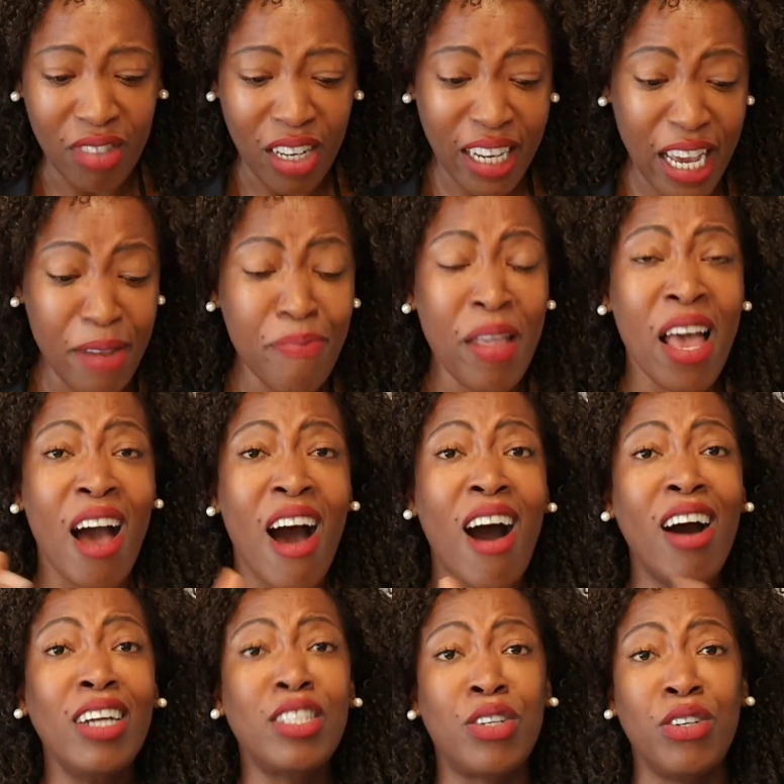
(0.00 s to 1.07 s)
Okay,
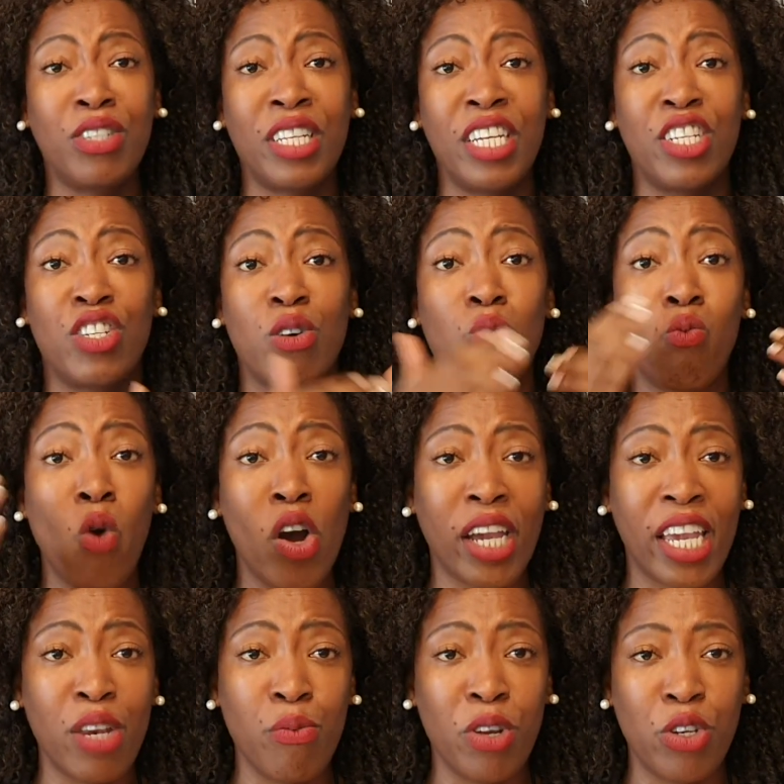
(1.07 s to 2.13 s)
ask your teacher, what
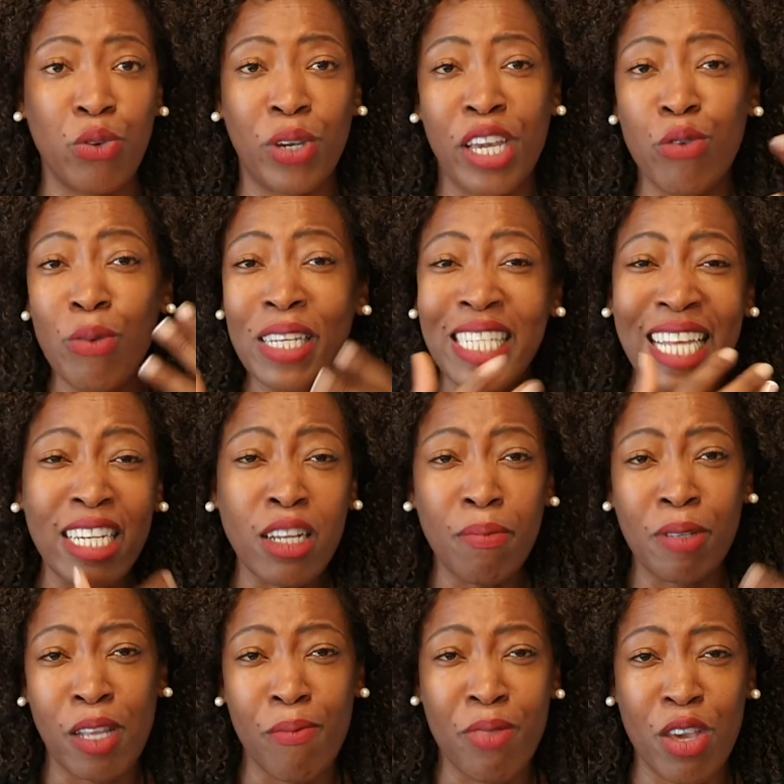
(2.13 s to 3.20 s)
can we do? Can we set
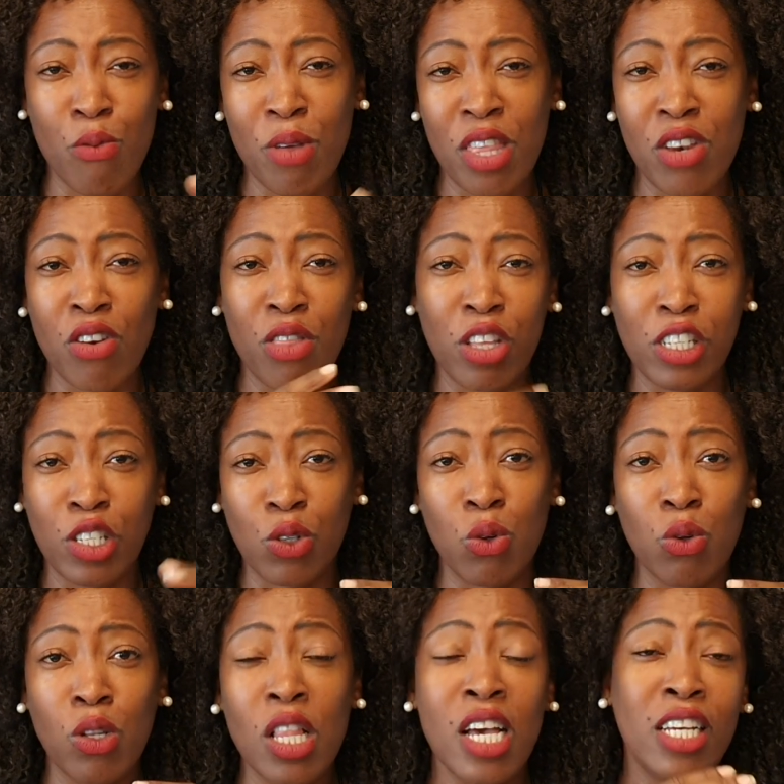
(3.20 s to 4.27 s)
up something with another
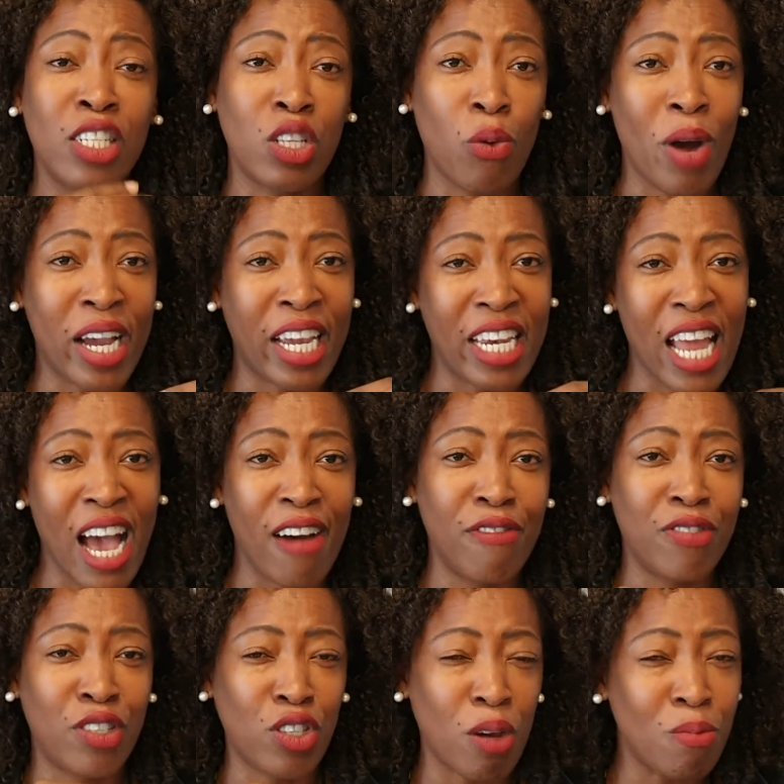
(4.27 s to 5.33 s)
school so I can
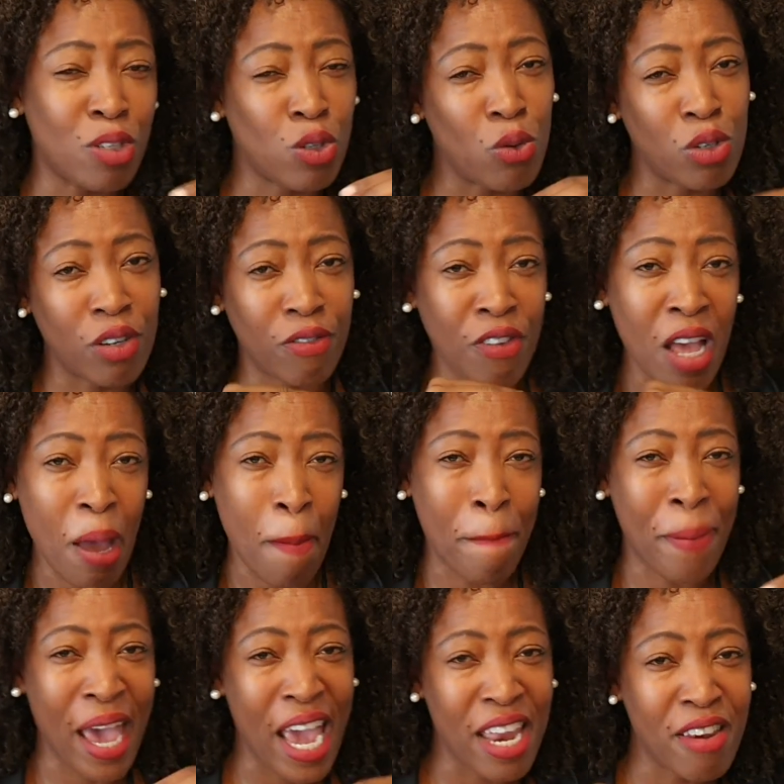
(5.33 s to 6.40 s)
have some sort of
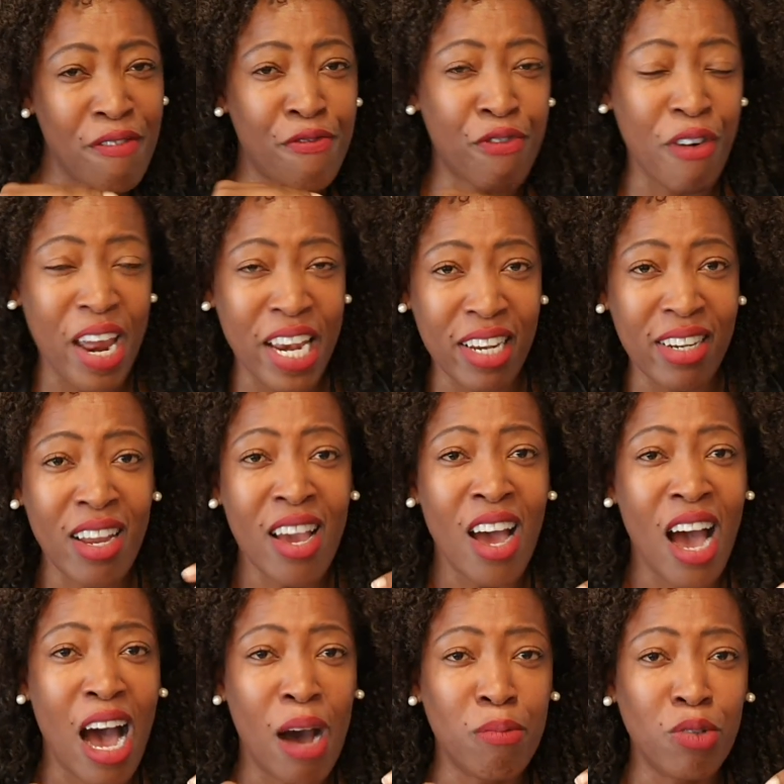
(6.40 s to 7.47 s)
pen friend
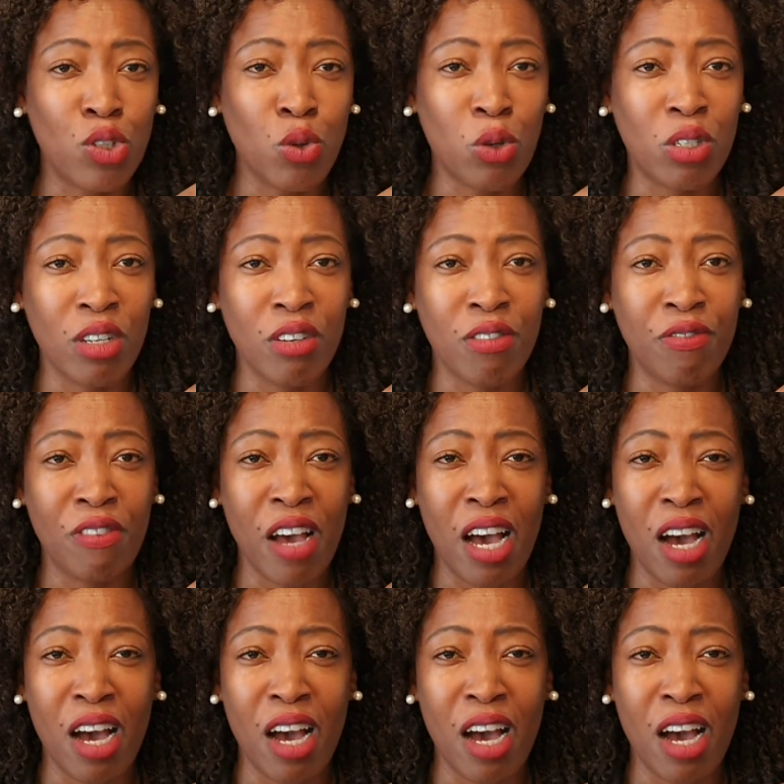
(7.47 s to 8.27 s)
sort of